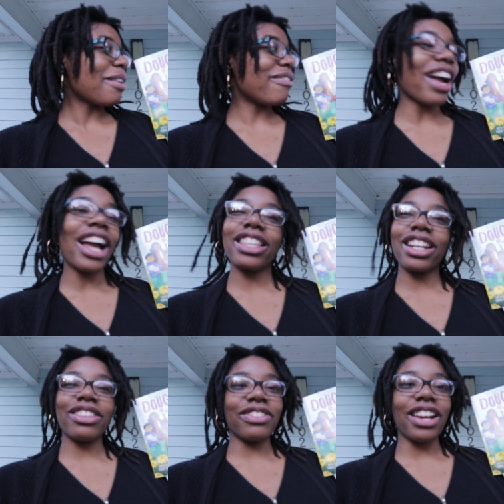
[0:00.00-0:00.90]
But I
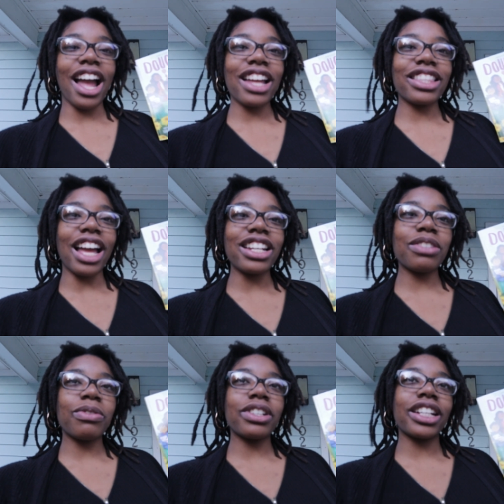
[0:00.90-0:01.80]
thought I
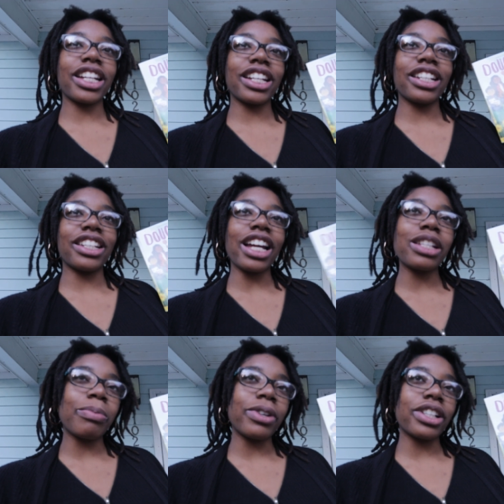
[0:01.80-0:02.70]
just wanted to get
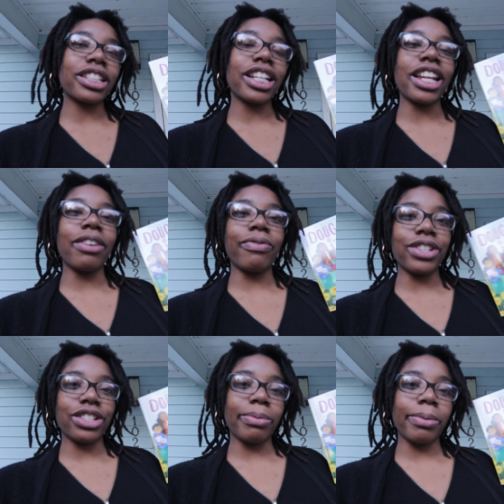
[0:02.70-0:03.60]
nice books and then
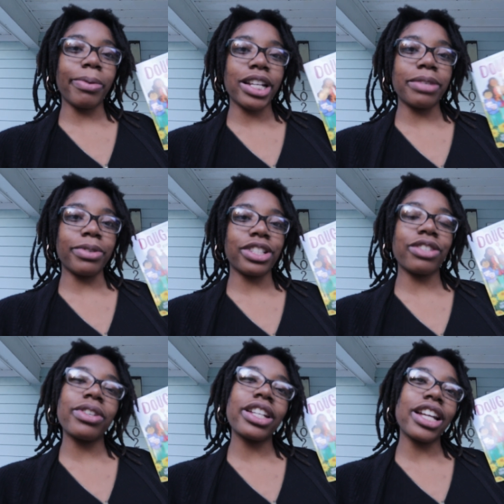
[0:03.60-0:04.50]
reasonable price of books
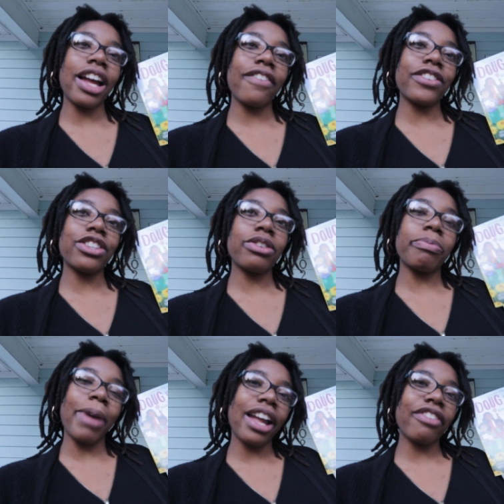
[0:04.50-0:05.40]
so we can have, you know,
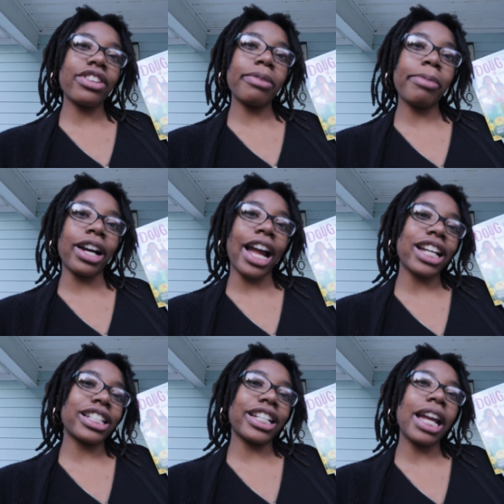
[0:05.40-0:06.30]
bang for your buck. I
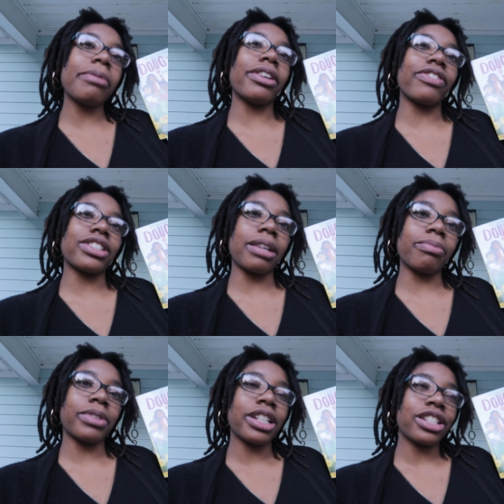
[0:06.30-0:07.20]
actually came in it for
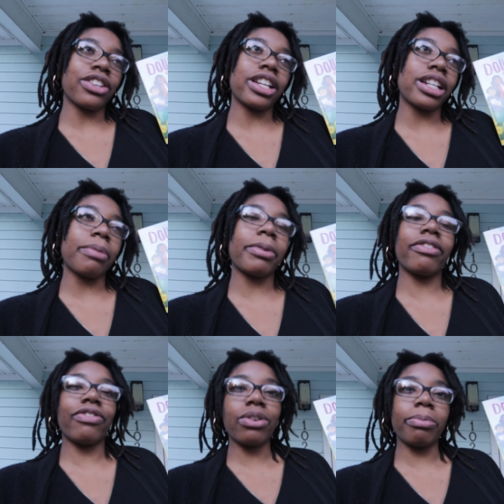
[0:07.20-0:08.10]
something. So I ended up
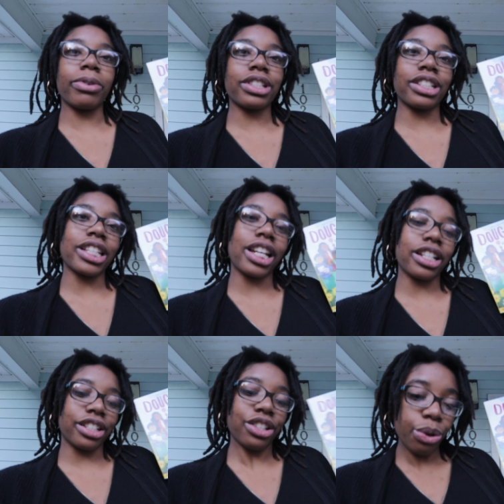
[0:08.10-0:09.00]
getting four books instead
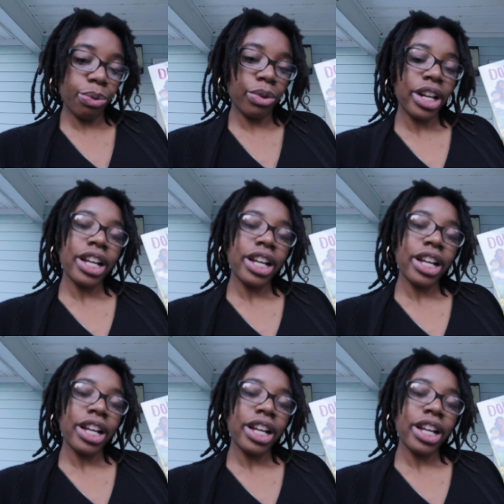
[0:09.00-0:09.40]
of just two.